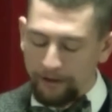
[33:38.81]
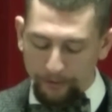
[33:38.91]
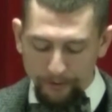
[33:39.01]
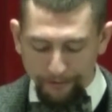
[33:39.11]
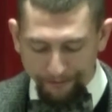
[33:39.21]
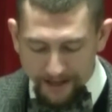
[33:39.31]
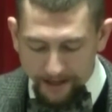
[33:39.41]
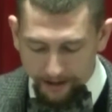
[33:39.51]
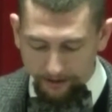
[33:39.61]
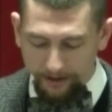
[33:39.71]
through the
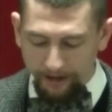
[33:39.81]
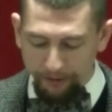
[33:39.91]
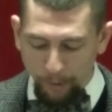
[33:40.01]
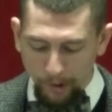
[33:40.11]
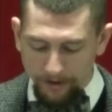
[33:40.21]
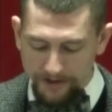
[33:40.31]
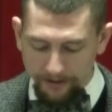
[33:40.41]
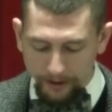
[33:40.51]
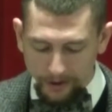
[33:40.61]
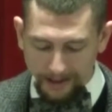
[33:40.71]
vehicle of the words that
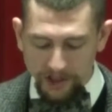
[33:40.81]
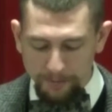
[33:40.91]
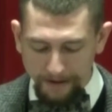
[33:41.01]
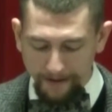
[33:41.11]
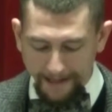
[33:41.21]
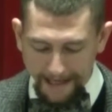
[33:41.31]
the Holy Spirit